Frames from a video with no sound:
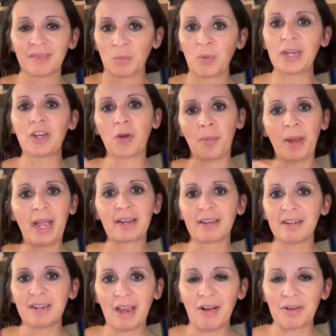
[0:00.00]
we go back
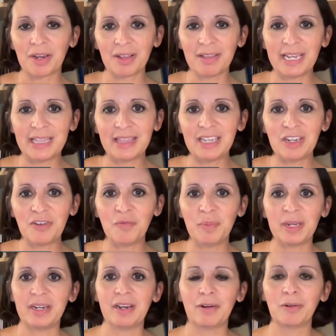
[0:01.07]
and calculate that you've
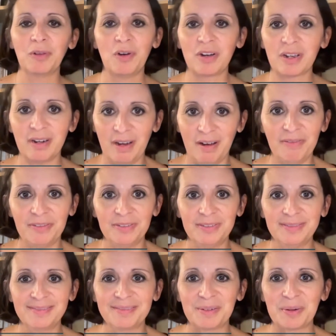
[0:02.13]
been here long enough.
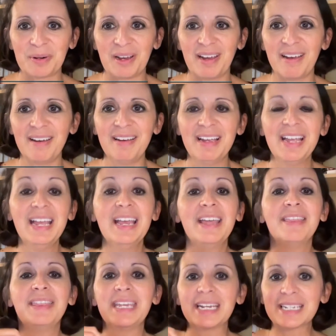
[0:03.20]
Okay.
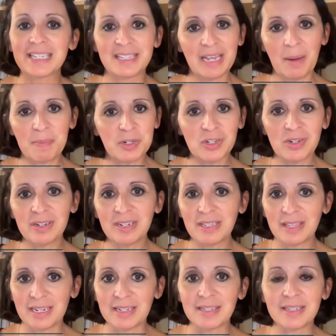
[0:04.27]
The exception to
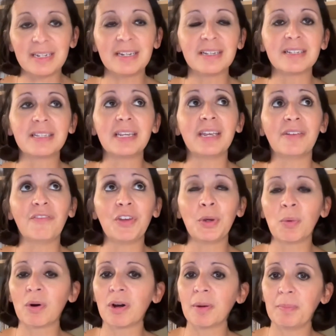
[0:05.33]
this is if
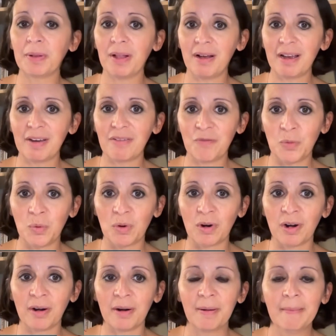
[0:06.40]
you are applying
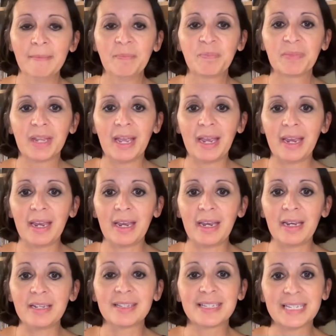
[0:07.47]
for
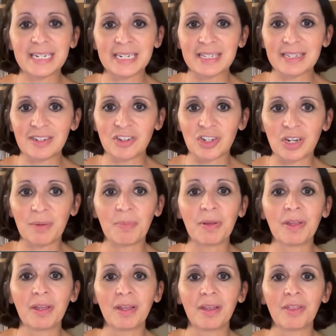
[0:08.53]
a citizenship
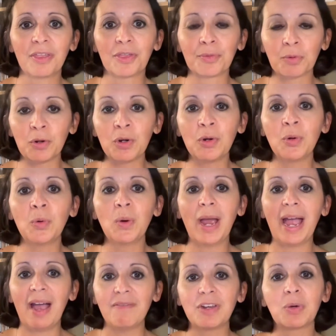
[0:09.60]
through
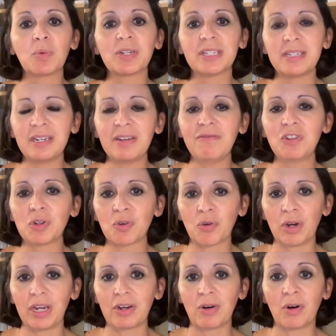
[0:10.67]
having received your
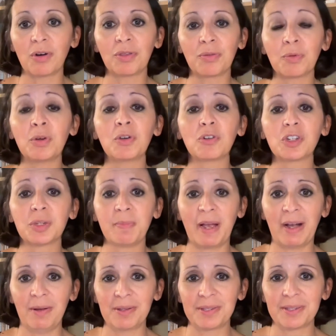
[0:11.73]
green card through your
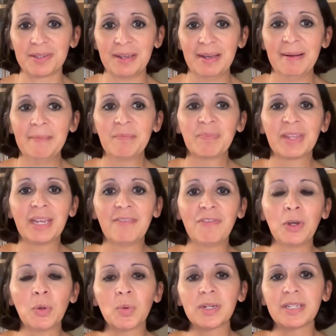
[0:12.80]
spouse. If
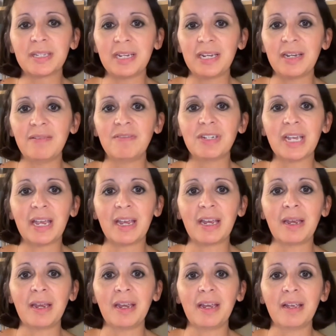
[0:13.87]
you received
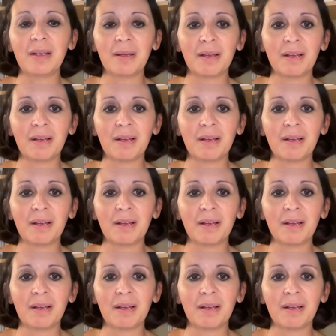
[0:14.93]
a